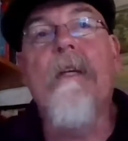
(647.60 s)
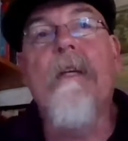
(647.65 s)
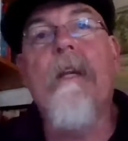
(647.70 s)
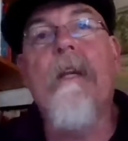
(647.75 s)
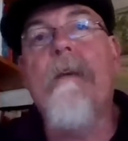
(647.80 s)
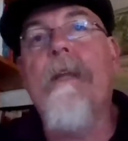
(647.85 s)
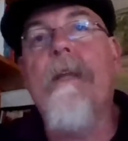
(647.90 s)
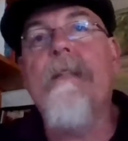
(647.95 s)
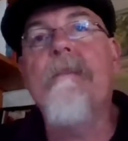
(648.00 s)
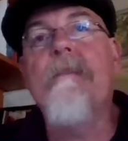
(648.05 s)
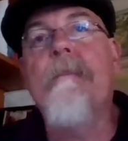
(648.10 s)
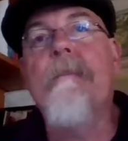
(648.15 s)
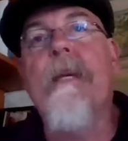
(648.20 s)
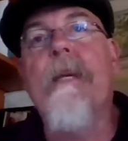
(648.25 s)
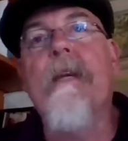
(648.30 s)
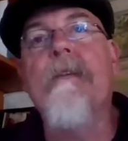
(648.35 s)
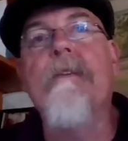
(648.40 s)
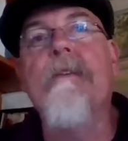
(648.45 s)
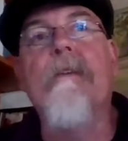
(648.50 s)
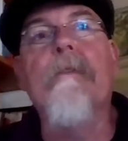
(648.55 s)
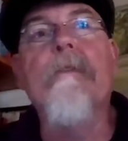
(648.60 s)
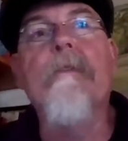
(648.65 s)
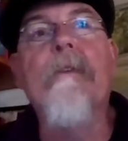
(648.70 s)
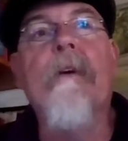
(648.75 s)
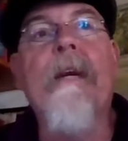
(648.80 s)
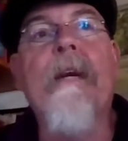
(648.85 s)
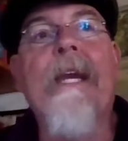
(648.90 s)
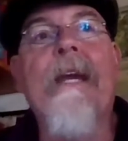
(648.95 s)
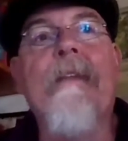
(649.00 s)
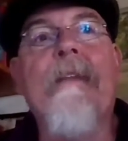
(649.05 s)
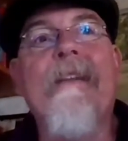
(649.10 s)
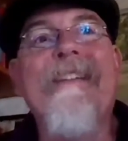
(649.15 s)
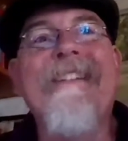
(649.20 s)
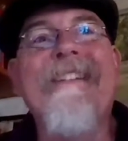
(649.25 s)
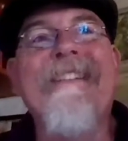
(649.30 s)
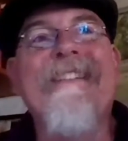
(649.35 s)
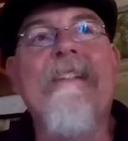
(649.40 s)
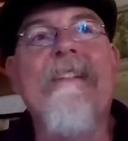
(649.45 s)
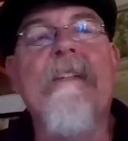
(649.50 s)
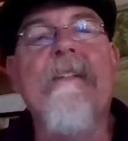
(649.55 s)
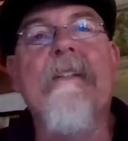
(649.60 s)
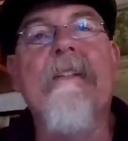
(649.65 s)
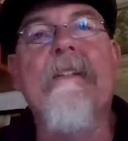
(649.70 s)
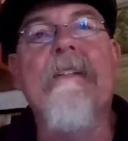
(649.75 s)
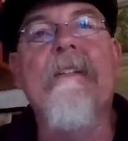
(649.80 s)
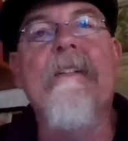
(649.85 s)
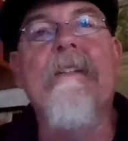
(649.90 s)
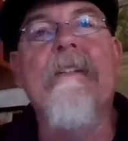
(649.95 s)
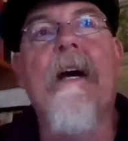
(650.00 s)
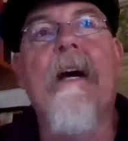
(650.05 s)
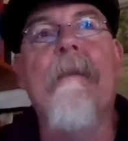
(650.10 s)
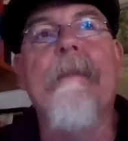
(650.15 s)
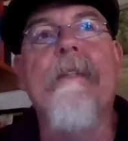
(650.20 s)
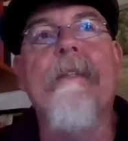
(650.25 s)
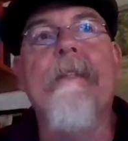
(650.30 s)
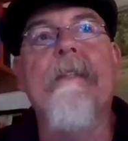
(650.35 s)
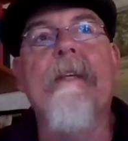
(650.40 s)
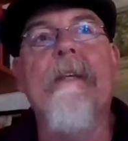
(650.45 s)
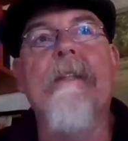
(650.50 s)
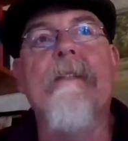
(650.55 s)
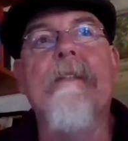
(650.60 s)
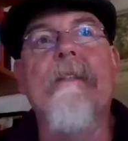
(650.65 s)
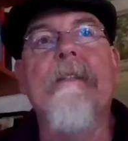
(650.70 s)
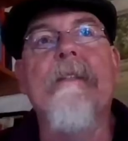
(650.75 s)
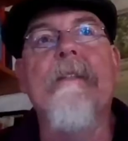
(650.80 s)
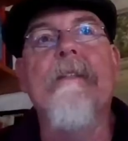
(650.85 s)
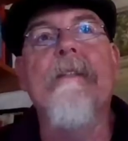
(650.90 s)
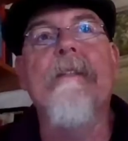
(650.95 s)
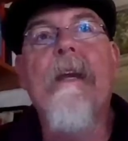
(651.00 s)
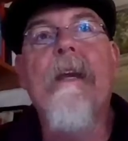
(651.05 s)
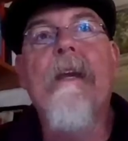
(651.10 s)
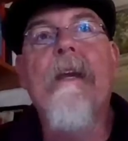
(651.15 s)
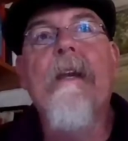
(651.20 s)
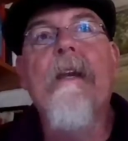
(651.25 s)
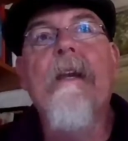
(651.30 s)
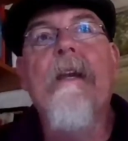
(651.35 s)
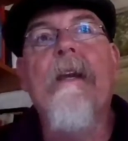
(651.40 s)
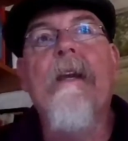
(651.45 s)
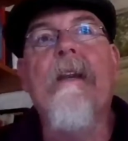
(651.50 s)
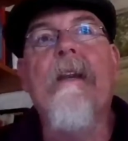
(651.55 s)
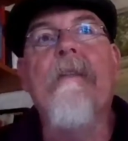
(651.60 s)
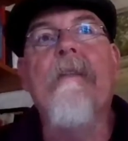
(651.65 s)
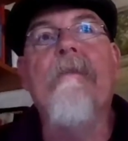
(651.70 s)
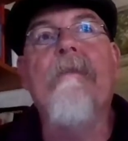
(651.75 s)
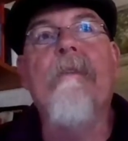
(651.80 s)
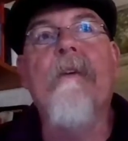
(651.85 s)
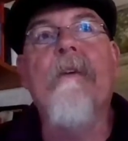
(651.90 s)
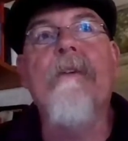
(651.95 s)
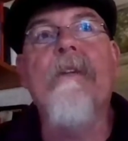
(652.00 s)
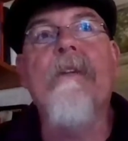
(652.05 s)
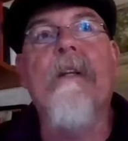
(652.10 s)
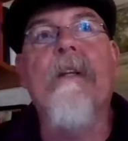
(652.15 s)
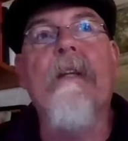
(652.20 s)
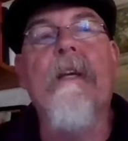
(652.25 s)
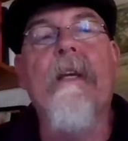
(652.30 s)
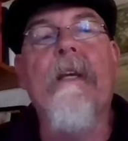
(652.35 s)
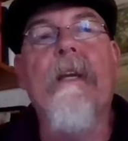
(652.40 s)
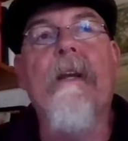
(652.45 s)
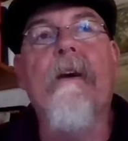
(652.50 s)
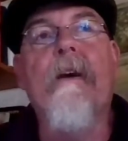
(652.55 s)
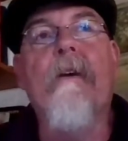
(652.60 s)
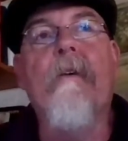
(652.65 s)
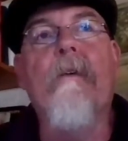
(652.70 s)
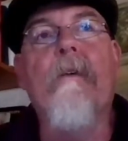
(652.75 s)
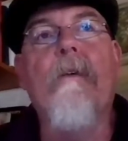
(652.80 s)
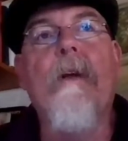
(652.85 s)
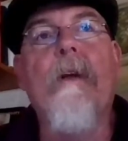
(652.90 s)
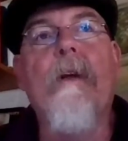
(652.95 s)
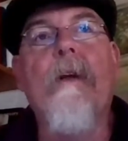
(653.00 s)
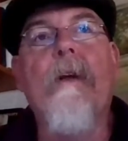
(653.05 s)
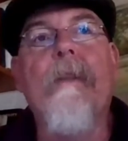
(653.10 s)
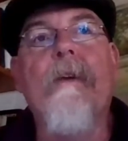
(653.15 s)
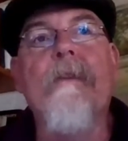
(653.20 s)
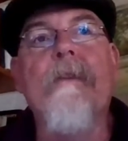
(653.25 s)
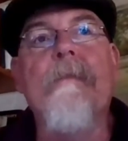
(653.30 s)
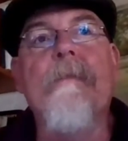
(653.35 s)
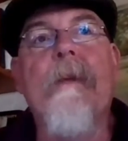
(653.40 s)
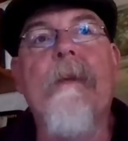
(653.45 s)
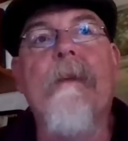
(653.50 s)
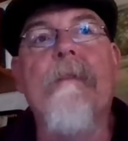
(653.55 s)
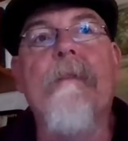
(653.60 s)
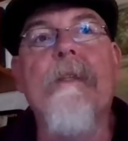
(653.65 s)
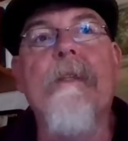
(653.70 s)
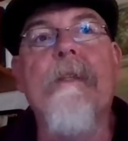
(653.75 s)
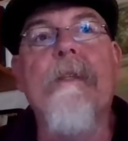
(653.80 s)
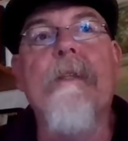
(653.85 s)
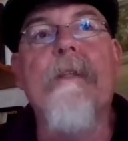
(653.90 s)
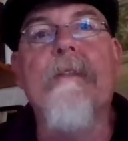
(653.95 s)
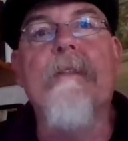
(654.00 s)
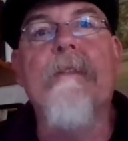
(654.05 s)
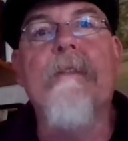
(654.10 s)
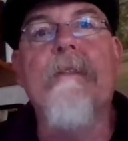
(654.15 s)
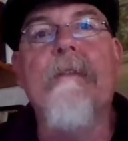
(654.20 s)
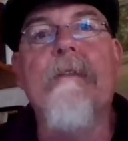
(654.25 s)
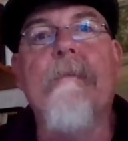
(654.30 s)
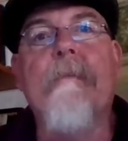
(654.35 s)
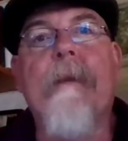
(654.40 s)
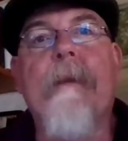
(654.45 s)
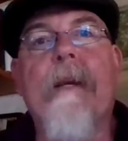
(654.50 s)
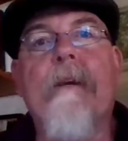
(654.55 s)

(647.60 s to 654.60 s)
that's a big issue. So again, this is kind of a common sense thing, and unfortunately, there's been resistance to